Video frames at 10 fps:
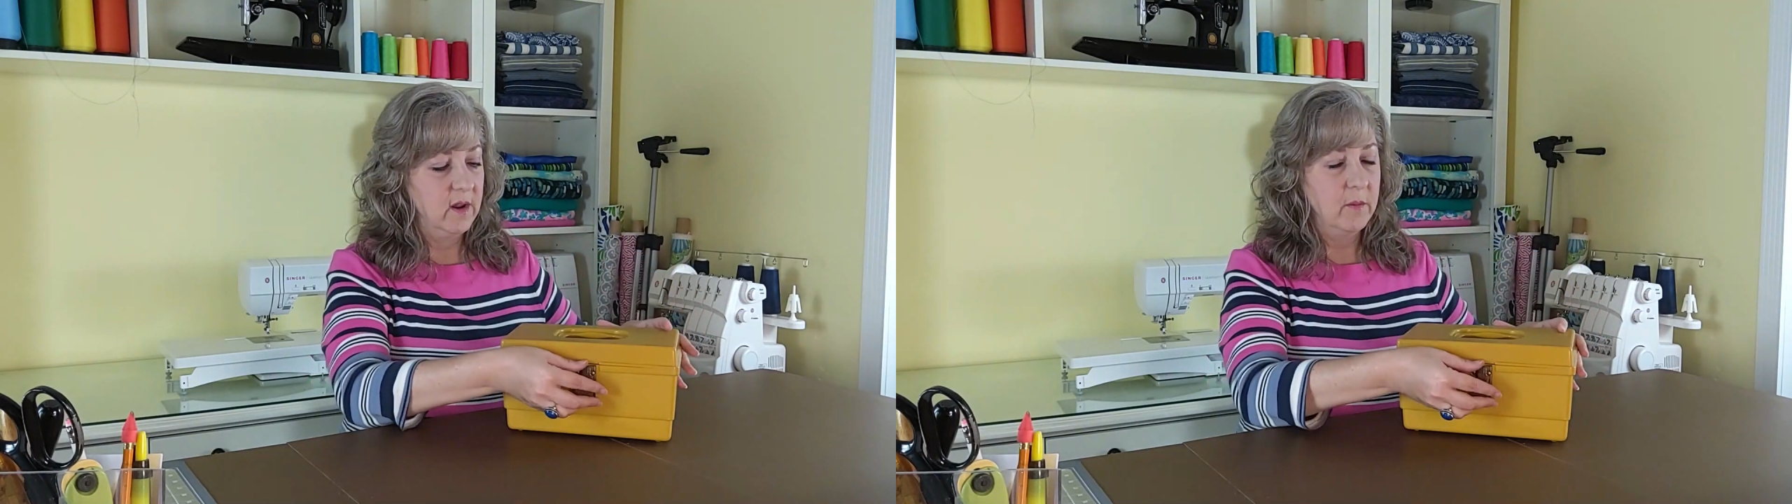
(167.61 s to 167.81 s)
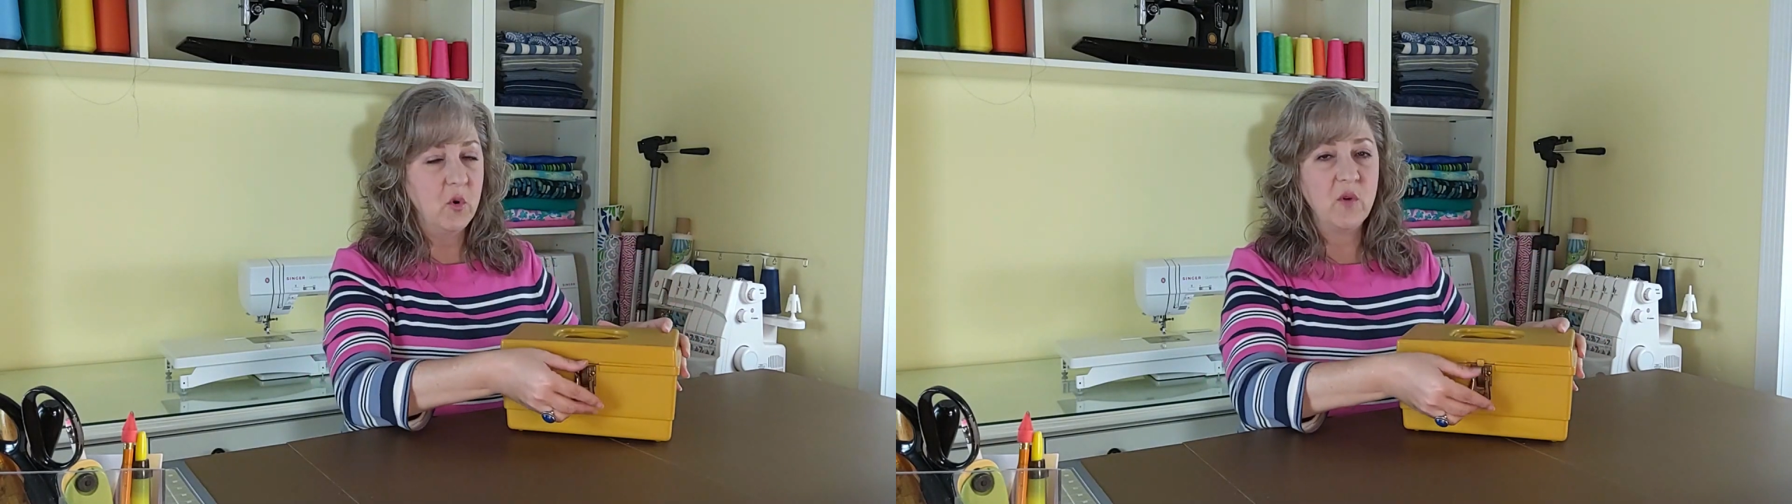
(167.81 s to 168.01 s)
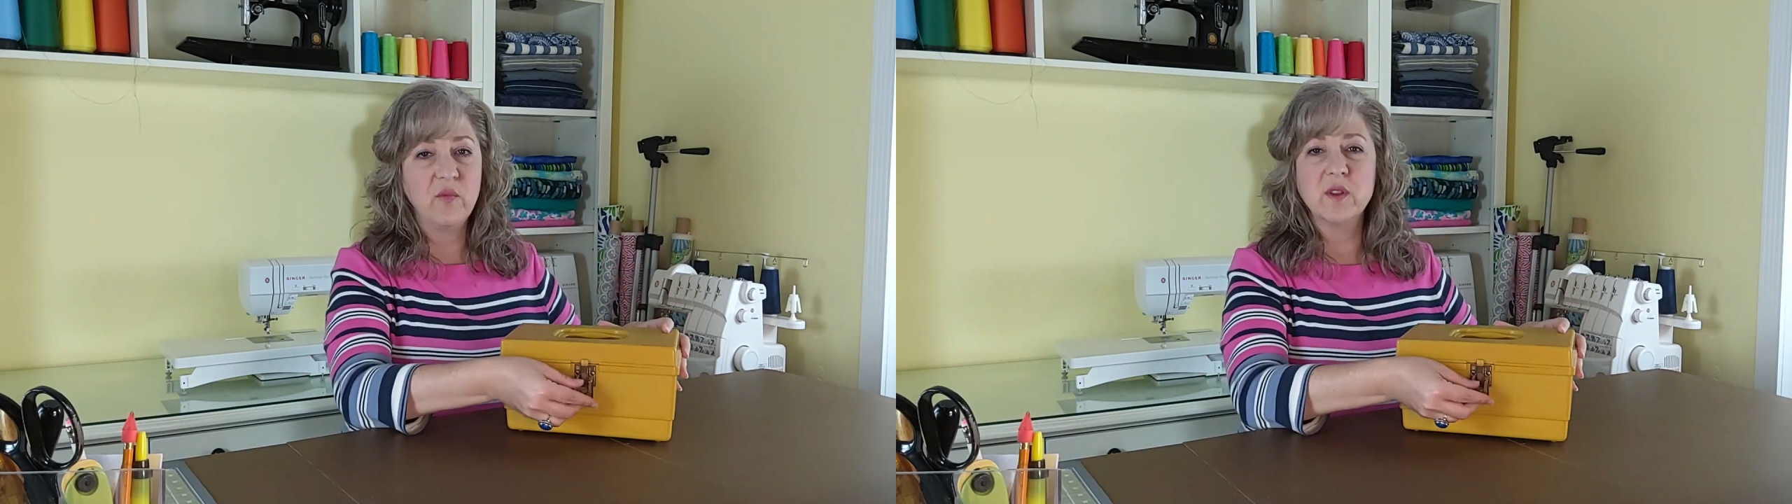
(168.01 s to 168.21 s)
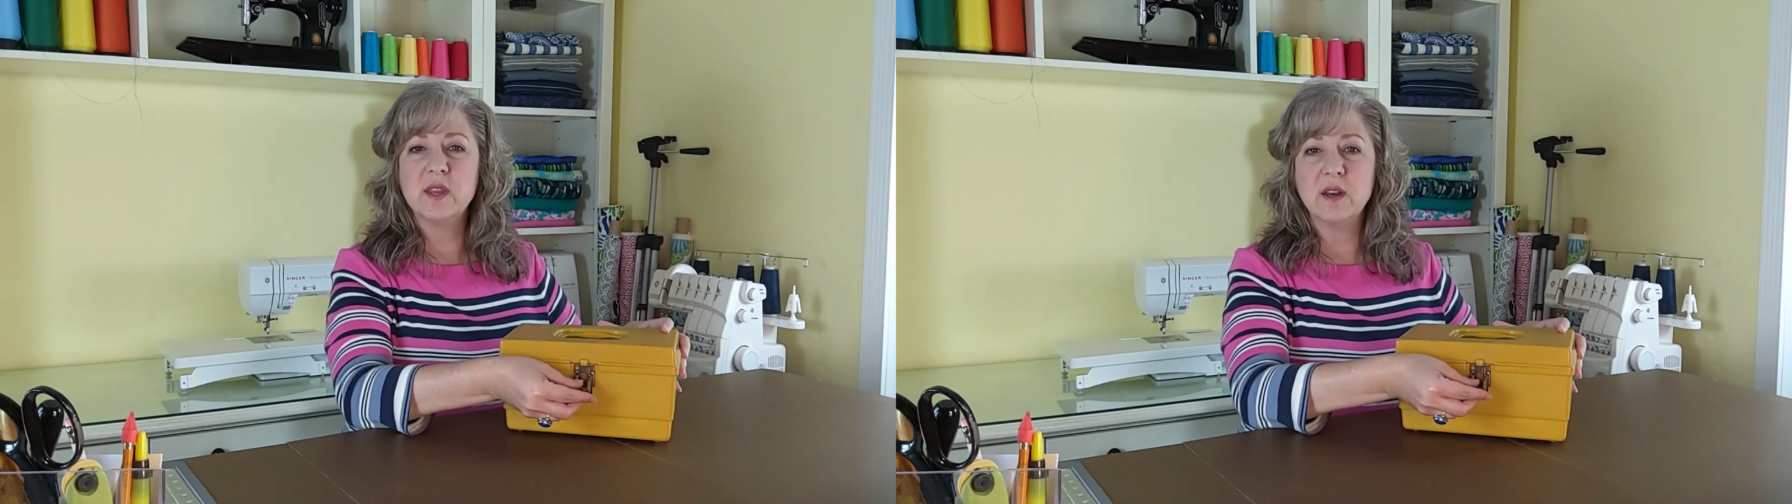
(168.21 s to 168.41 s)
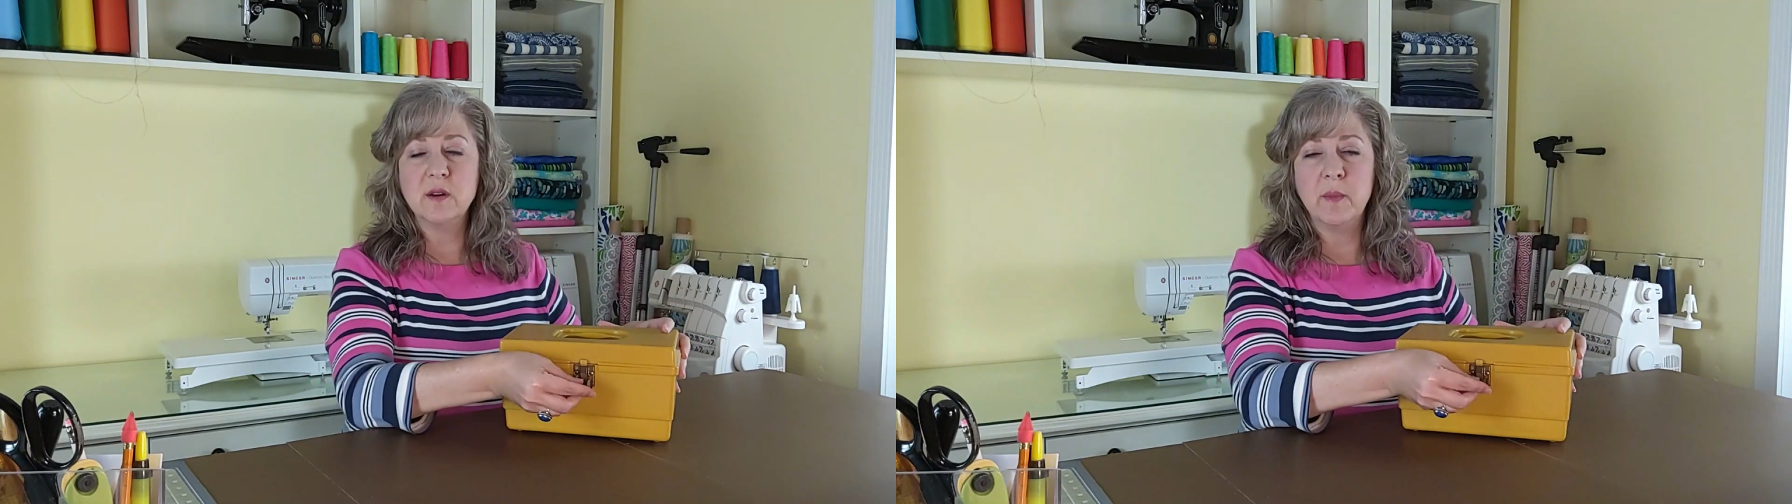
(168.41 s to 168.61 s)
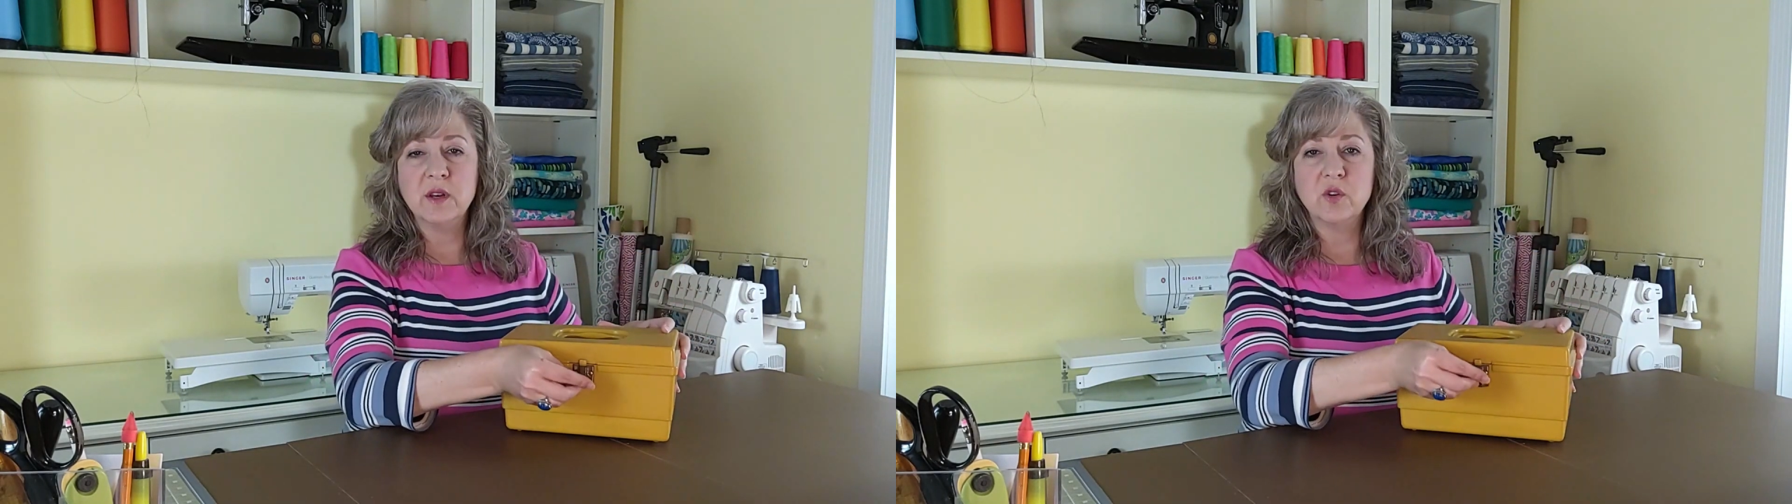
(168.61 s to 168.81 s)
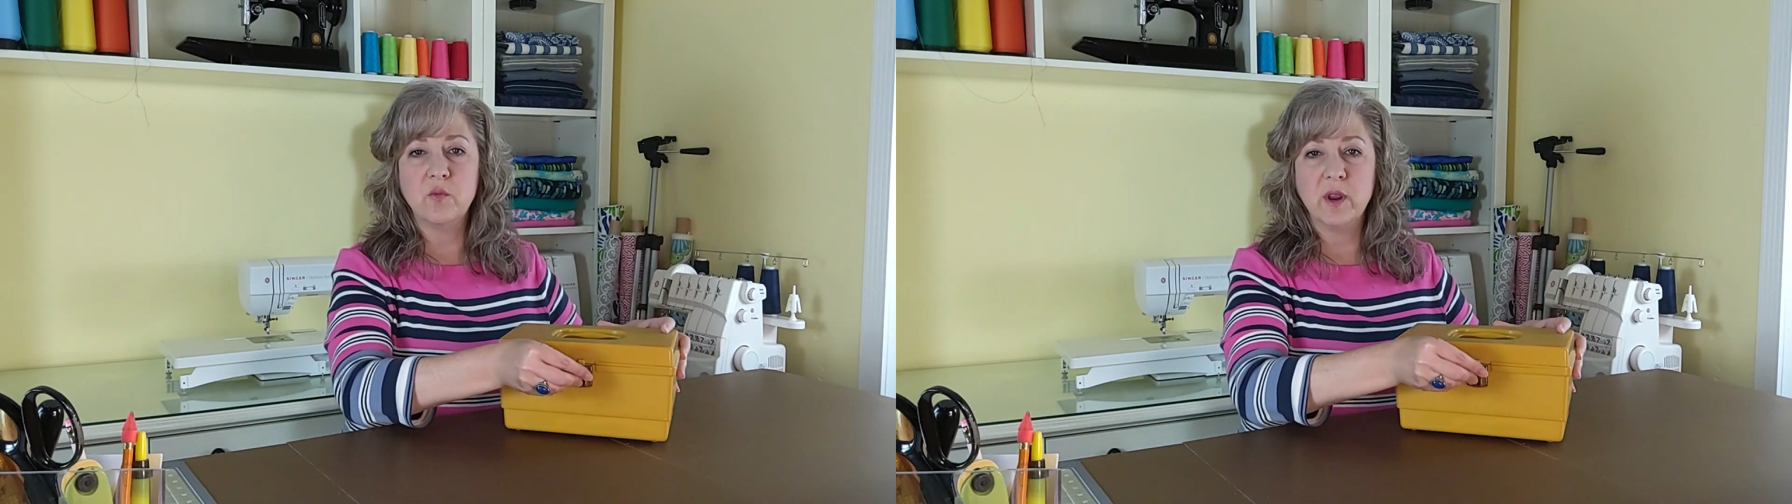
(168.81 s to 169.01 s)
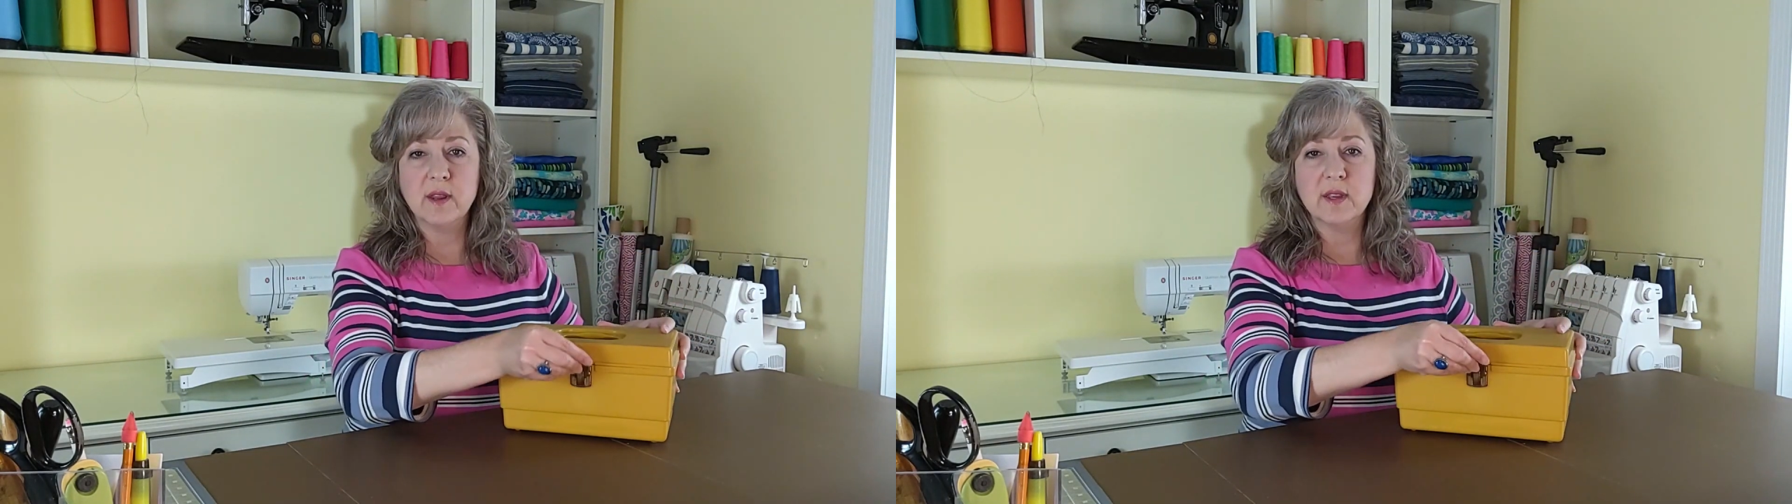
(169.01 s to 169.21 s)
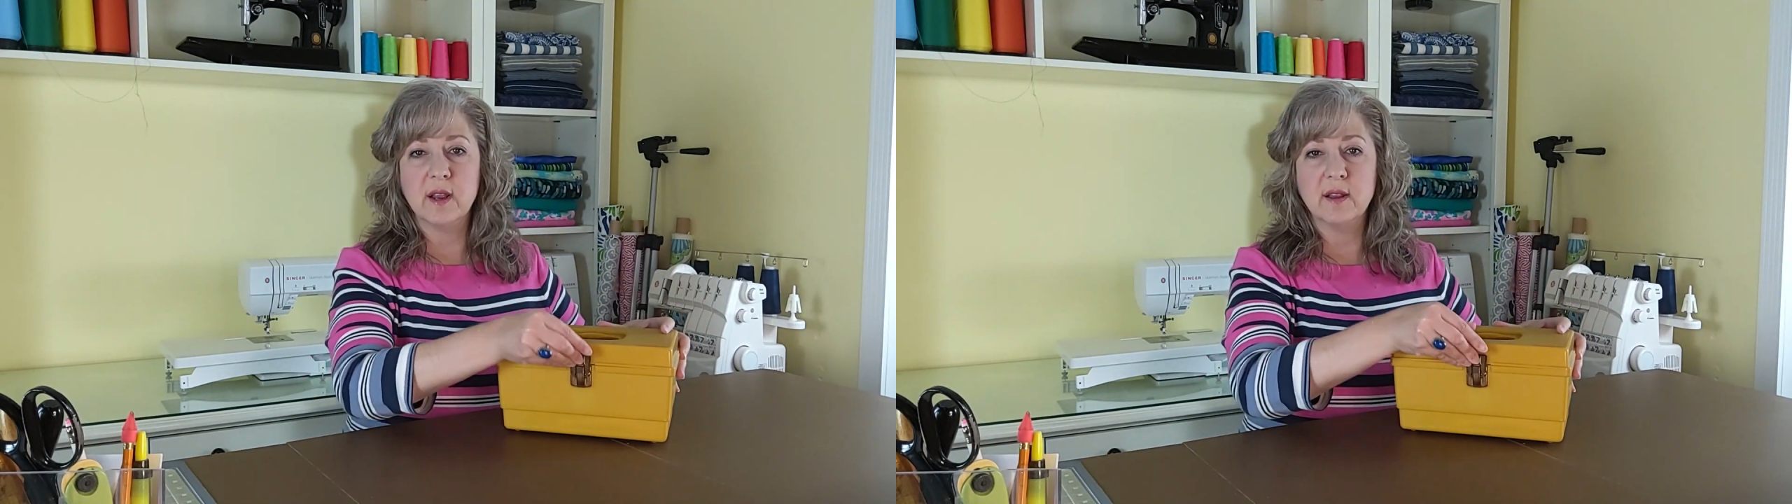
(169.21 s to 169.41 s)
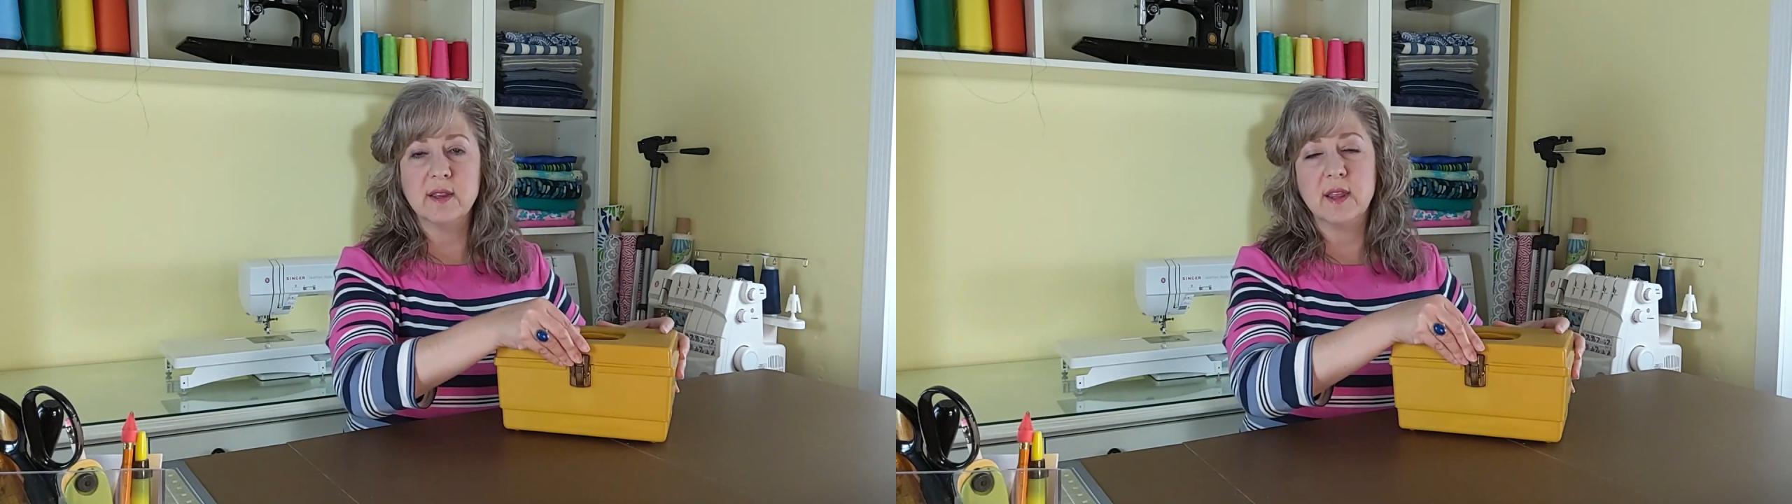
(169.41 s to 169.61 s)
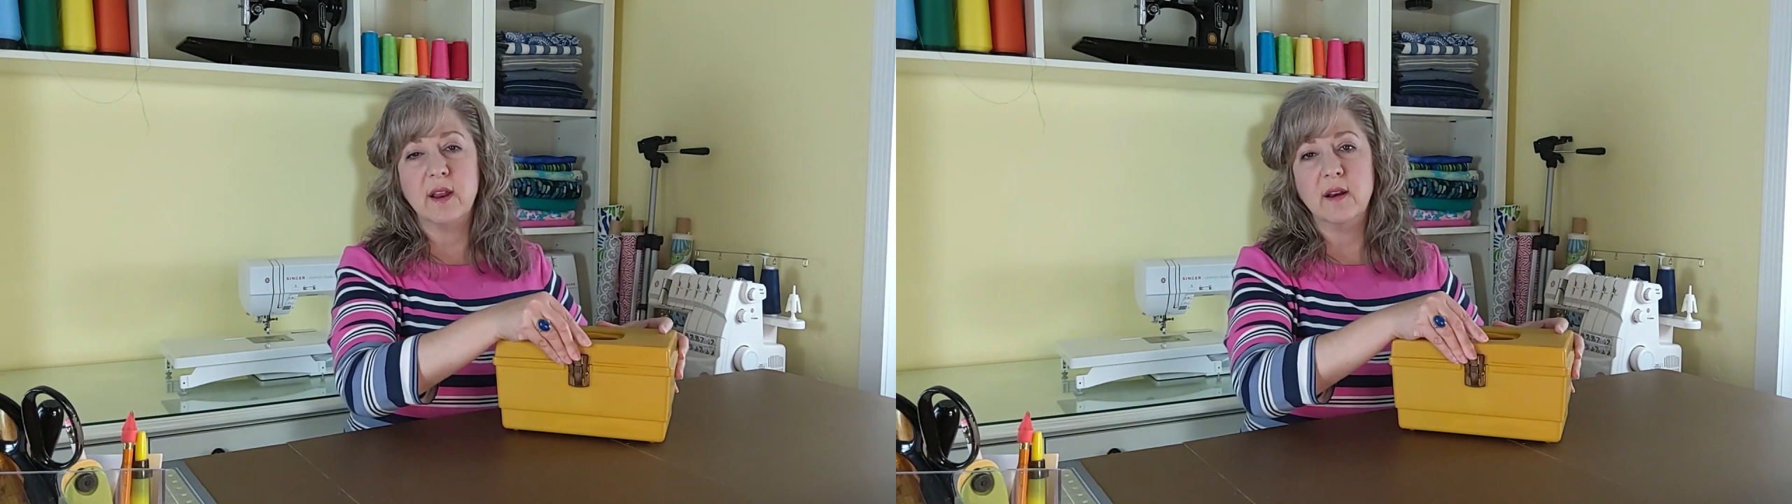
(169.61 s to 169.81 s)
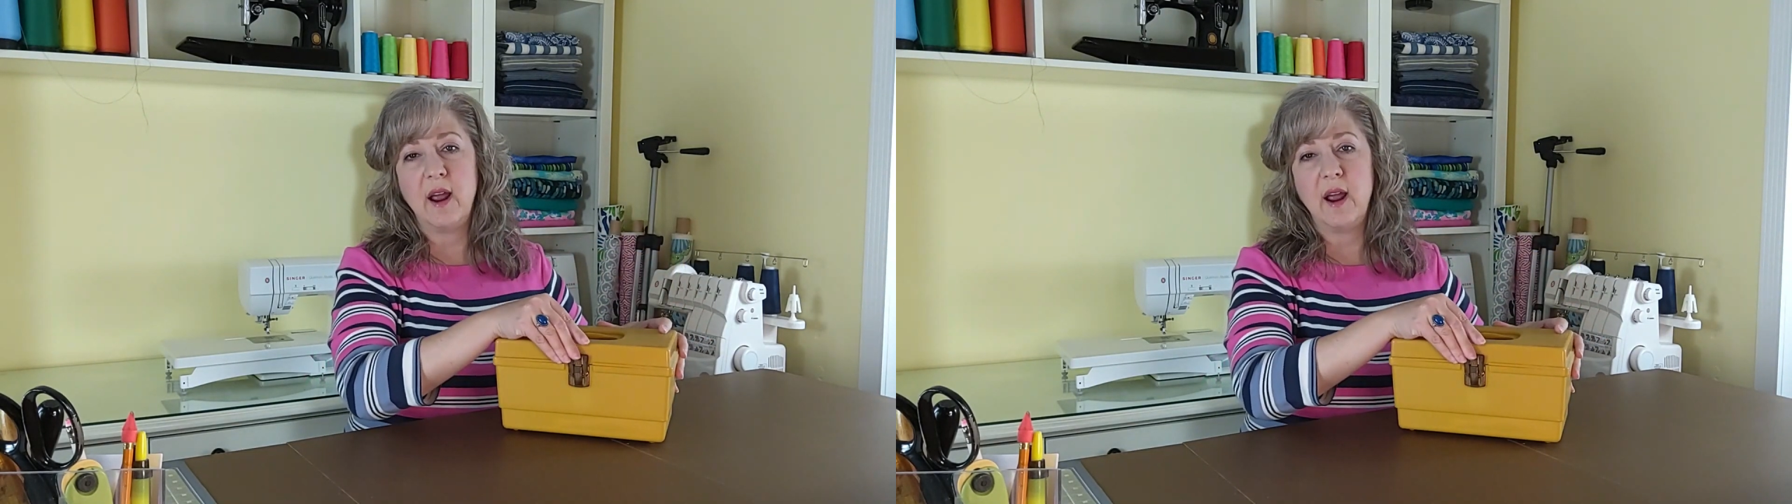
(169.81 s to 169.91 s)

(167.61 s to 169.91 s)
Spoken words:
more for sentimental reasons than